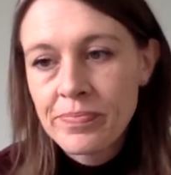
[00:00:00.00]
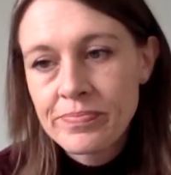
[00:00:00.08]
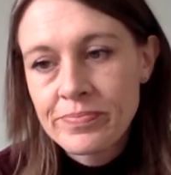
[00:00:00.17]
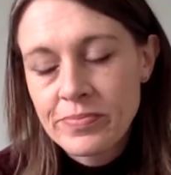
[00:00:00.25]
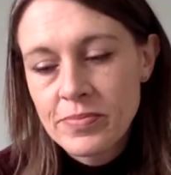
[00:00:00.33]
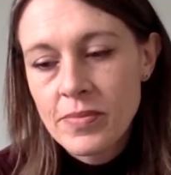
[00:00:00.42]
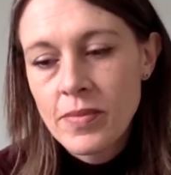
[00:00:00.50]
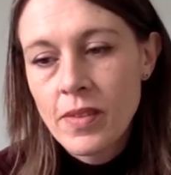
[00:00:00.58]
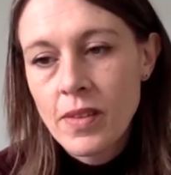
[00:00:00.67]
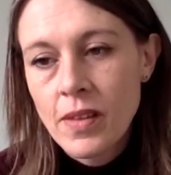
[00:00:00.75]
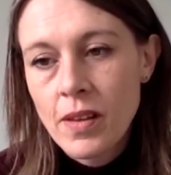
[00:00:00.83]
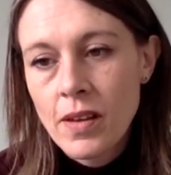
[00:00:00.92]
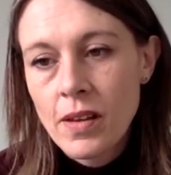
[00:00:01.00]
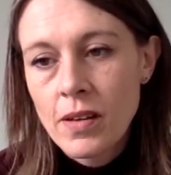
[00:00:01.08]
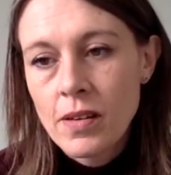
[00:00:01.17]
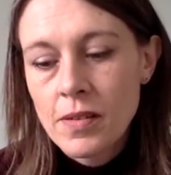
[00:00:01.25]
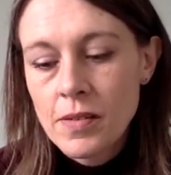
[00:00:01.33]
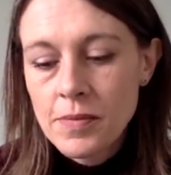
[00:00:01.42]

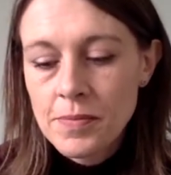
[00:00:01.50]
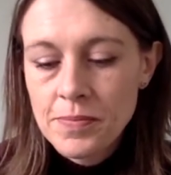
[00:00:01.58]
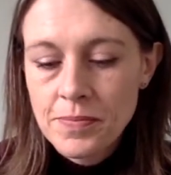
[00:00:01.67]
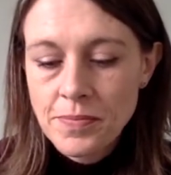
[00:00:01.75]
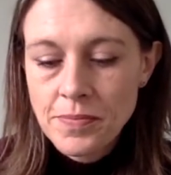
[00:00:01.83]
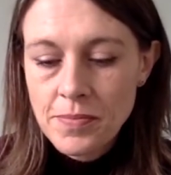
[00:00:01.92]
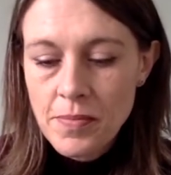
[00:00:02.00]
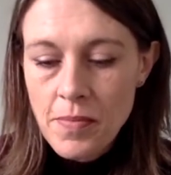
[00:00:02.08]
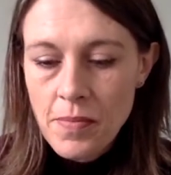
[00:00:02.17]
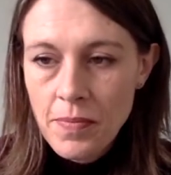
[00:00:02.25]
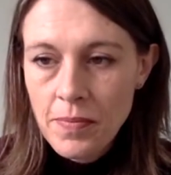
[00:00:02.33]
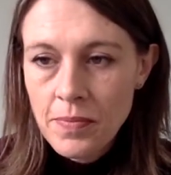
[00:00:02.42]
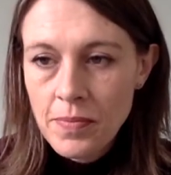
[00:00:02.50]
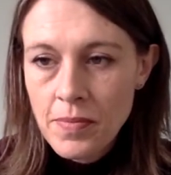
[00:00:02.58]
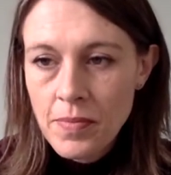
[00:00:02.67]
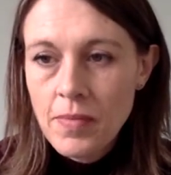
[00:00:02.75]
[no speech]